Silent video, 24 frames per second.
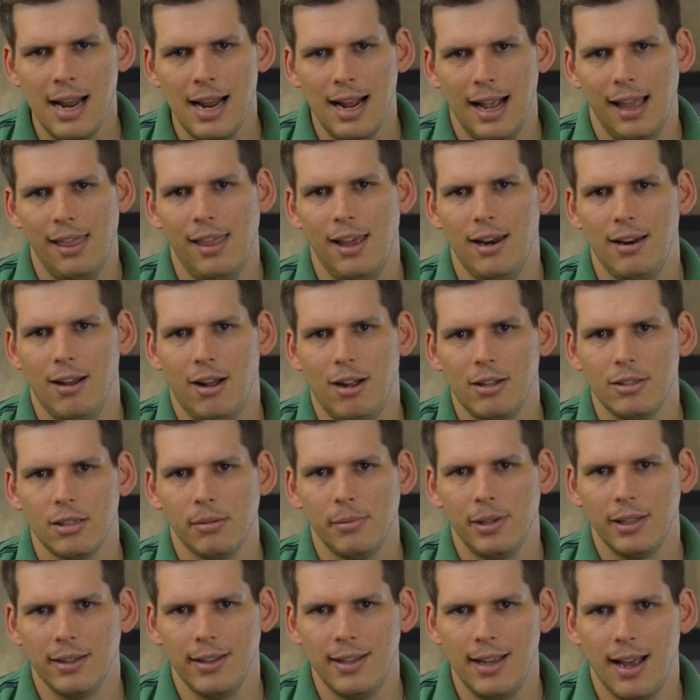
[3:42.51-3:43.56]
And then
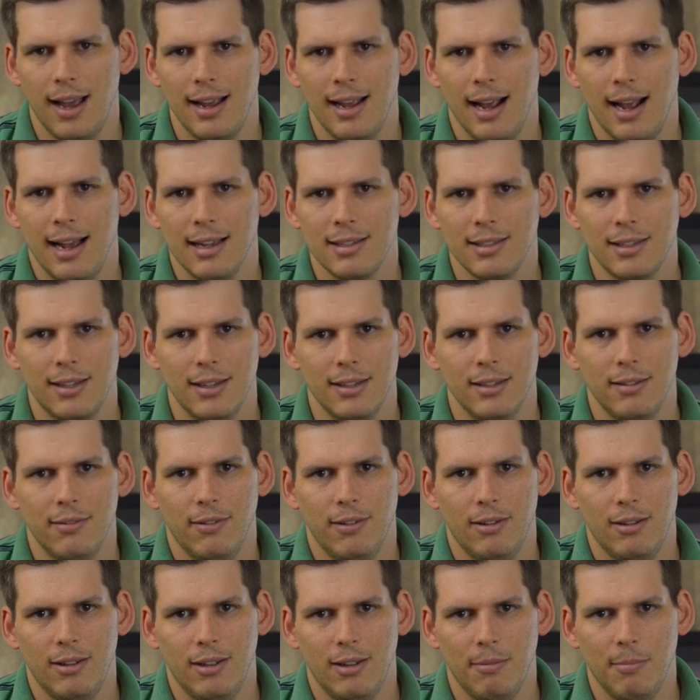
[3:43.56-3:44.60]
ultimately I ask it
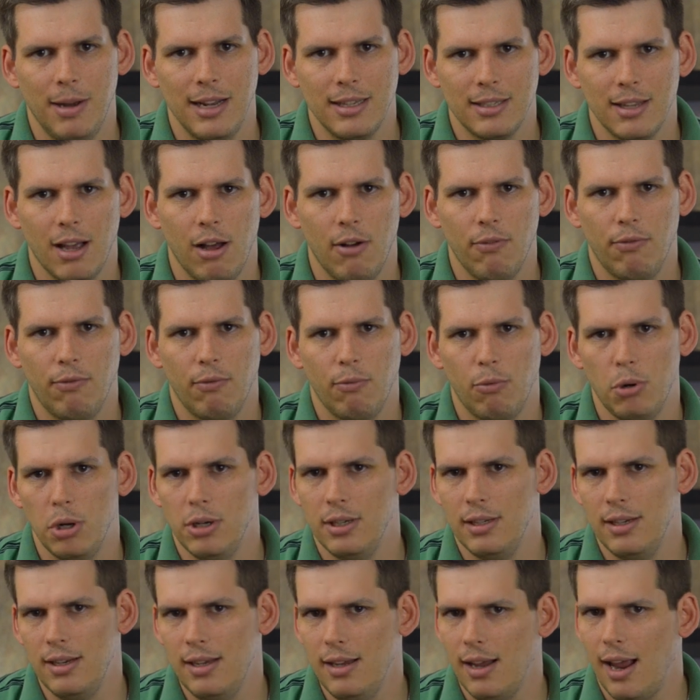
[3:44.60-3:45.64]
myself,
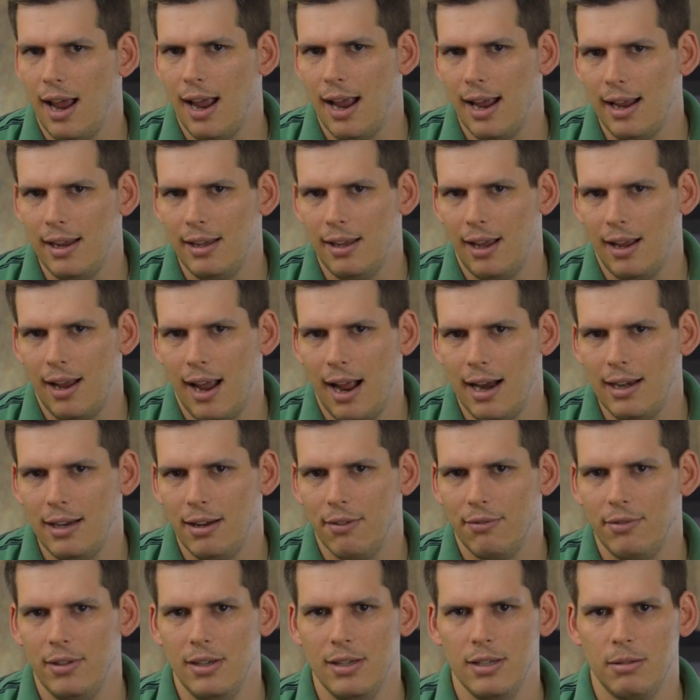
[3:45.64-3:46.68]
would any
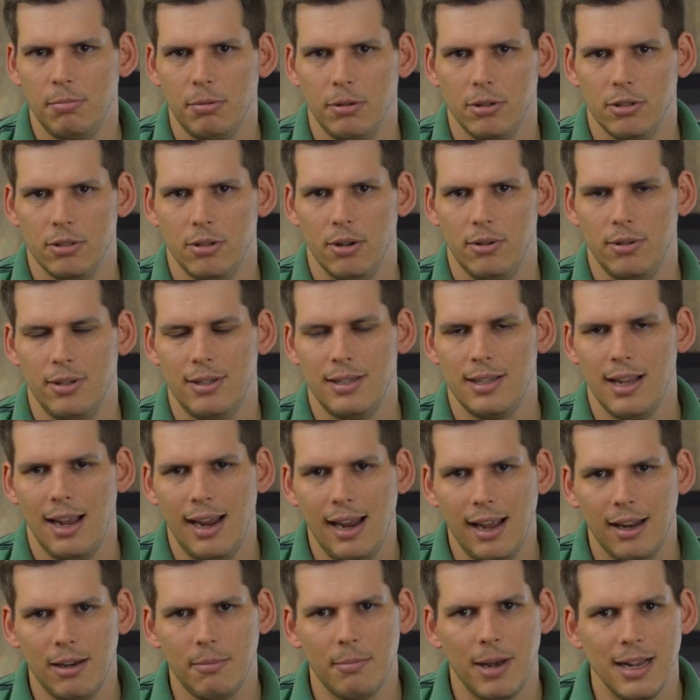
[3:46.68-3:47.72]
of these personas,
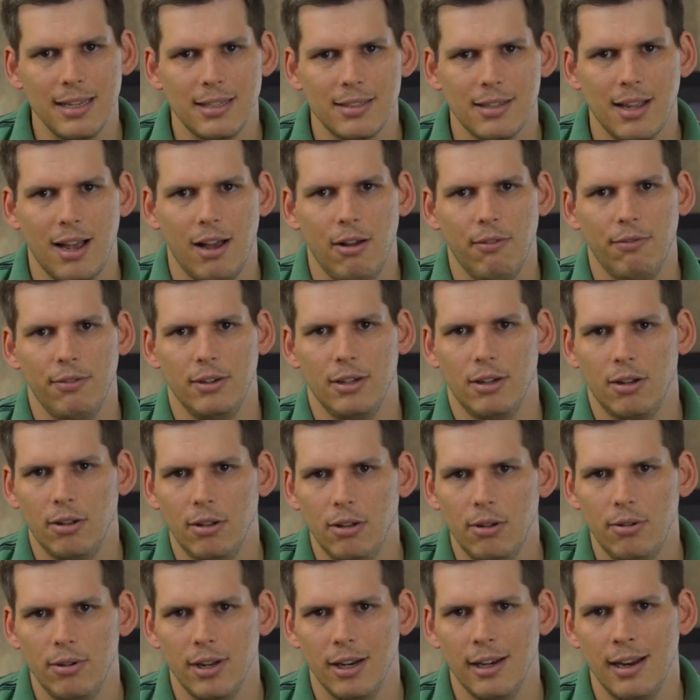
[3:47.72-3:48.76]
and myself
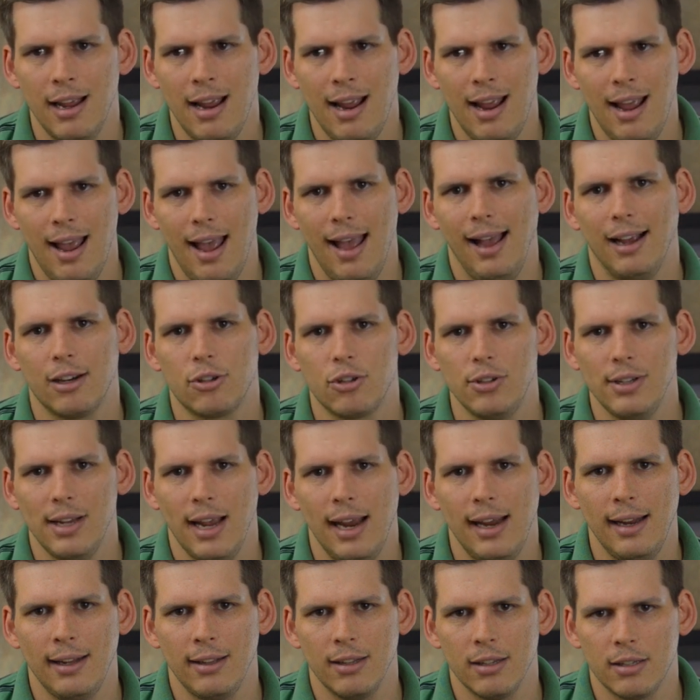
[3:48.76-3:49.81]
included, actually
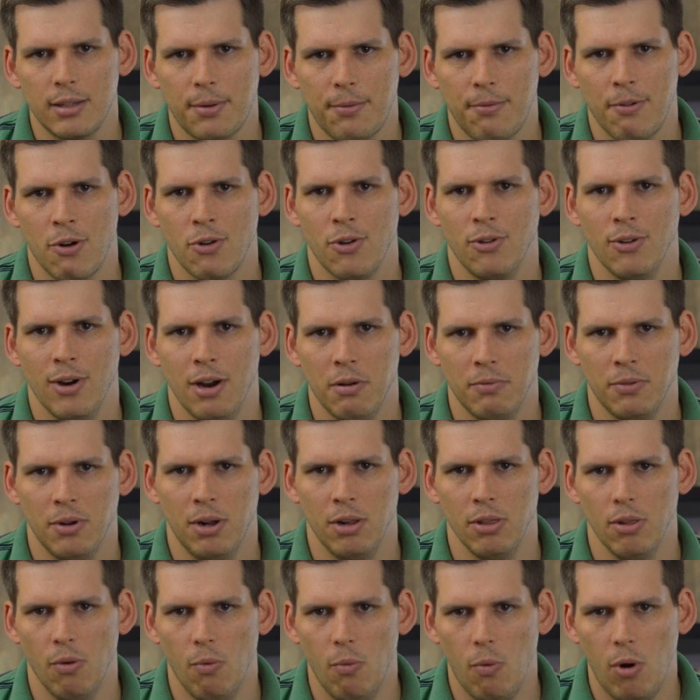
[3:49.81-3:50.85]
hang this photograph
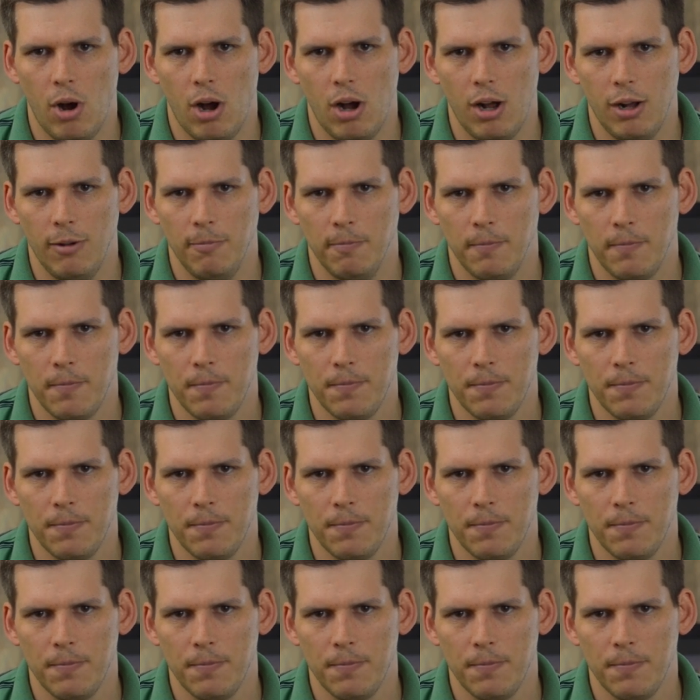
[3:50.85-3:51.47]
on the wall?